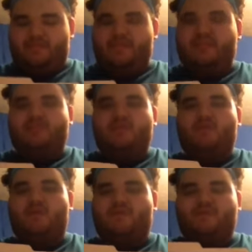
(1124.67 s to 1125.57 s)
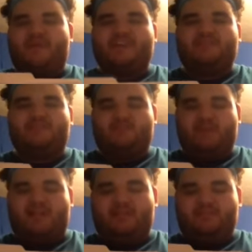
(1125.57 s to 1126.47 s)
This is going to be a wonderful matchup as
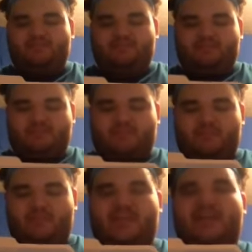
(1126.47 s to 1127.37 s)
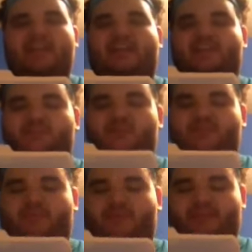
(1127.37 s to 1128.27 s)
well. But I like Duke
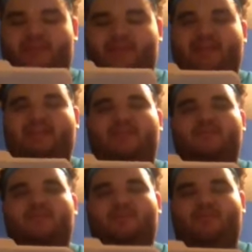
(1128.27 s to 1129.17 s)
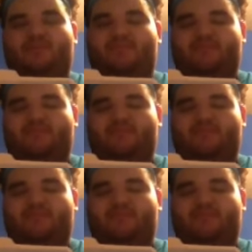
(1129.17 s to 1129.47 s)
to win against Oklahoma.